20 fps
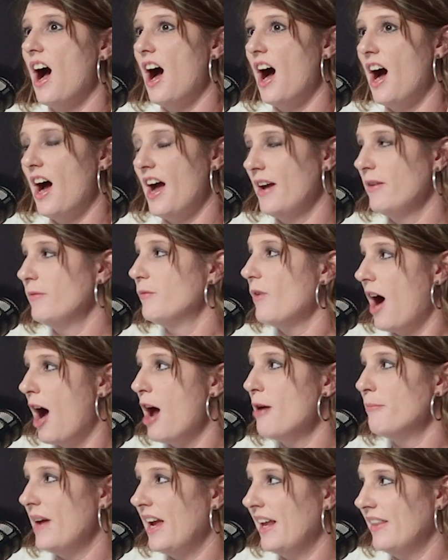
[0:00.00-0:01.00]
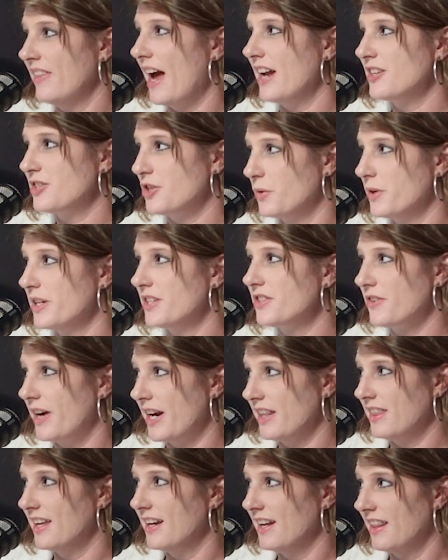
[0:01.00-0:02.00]
I made that choice
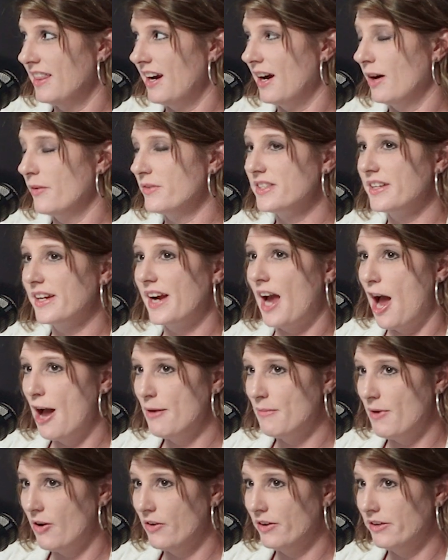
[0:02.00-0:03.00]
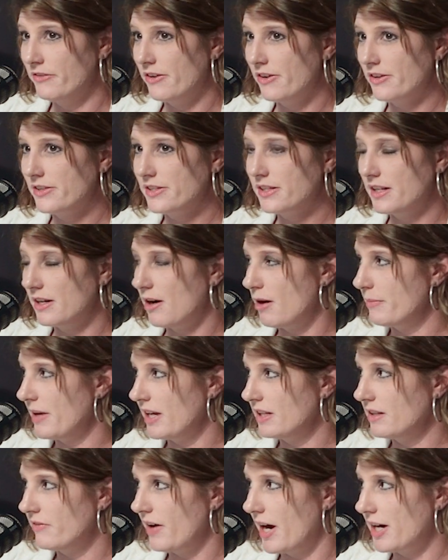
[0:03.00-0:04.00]
right then and there. I was like, I'm only focusing on
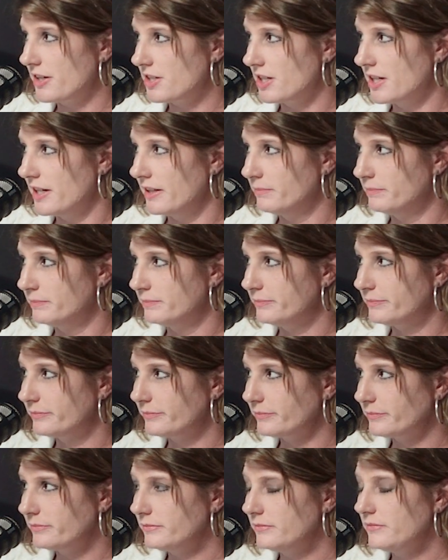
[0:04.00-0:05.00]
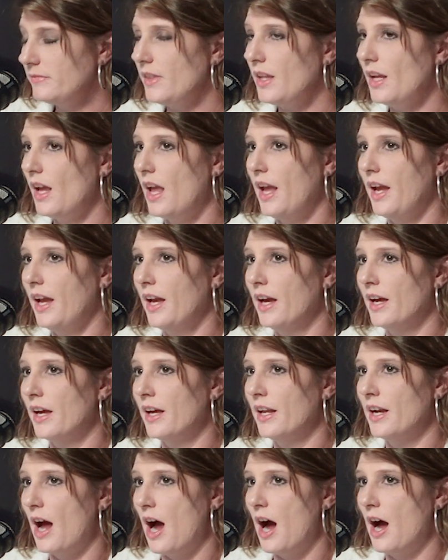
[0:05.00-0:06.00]
manufacturing.
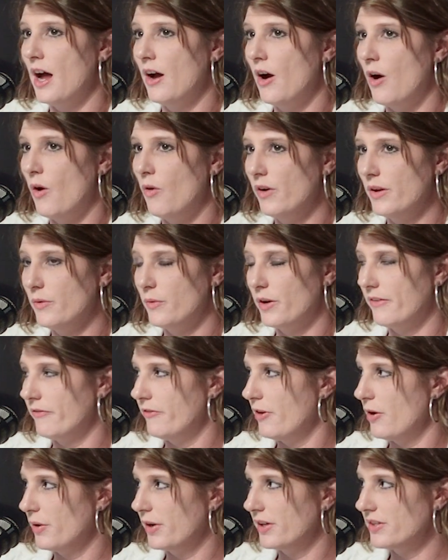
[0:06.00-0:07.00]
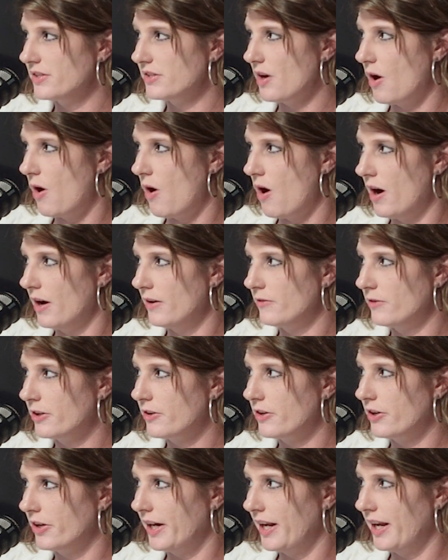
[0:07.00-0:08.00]
And I only want to focus on
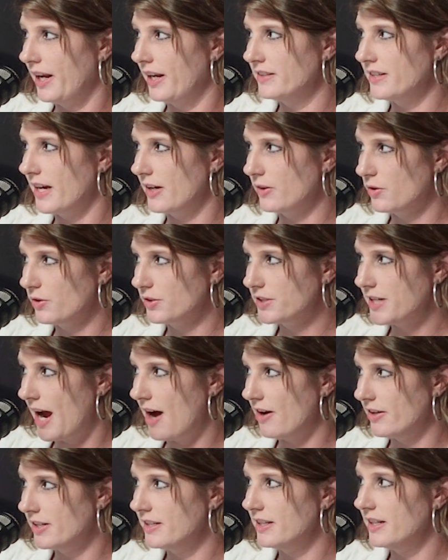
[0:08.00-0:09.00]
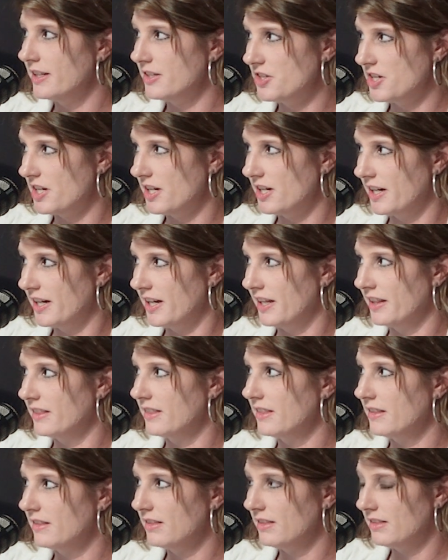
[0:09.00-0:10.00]
recruiting, technical talent,
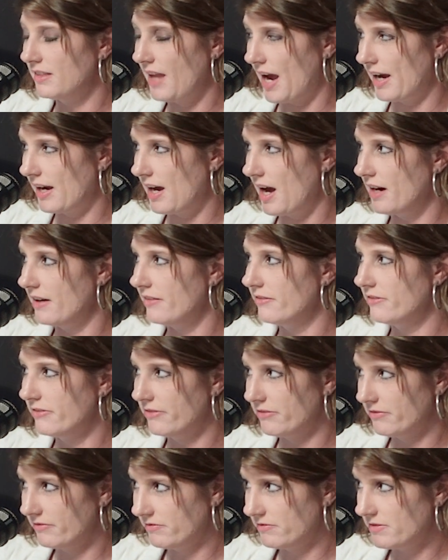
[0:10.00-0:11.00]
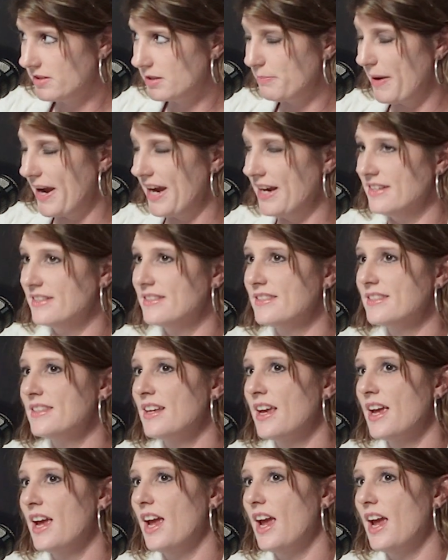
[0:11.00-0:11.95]
engineering, that kind of space.